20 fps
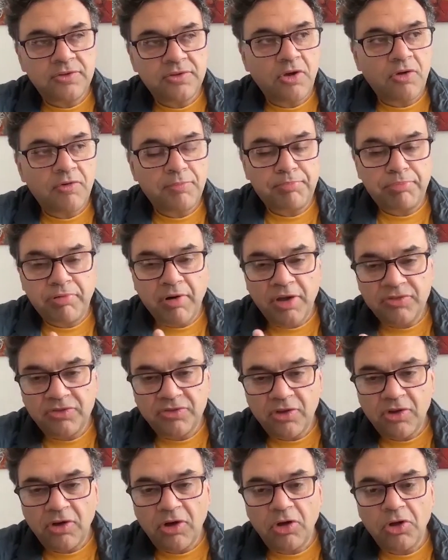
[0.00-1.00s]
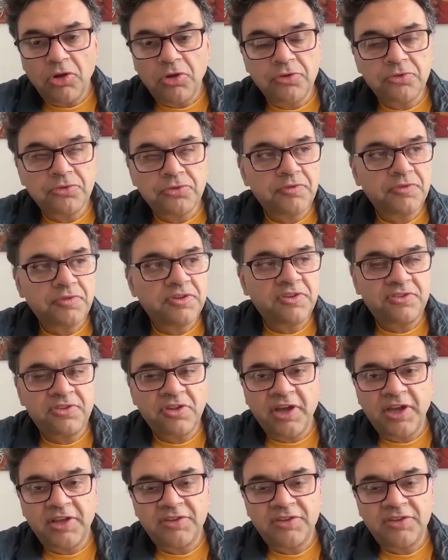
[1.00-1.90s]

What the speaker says: of protocols, of a desire